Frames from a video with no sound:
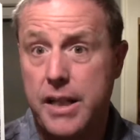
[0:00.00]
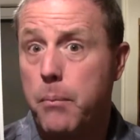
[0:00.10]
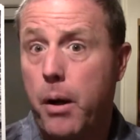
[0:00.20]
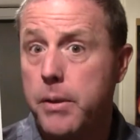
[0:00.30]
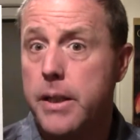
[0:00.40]

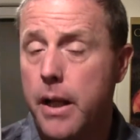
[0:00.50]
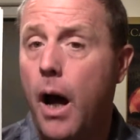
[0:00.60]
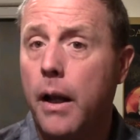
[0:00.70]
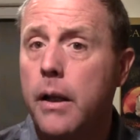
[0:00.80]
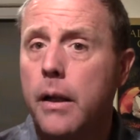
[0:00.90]
Actually, I probably did
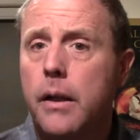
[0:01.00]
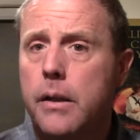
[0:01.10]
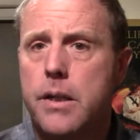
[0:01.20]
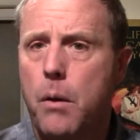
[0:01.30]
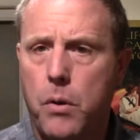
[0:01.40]
not
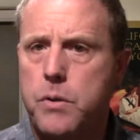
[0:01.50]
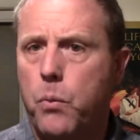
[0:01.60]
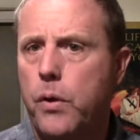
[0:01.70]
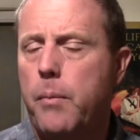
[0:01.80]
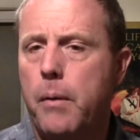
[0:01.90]
because I
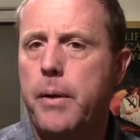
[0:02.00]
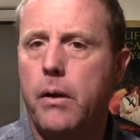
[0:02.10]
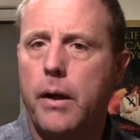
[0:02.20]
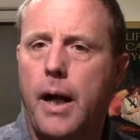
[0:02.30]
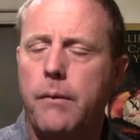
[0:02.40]
wasn't worried about it
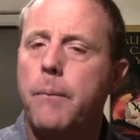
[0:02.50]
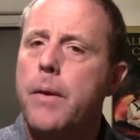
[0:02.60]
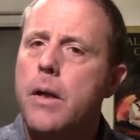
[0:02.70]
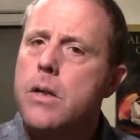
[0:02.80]
being archival.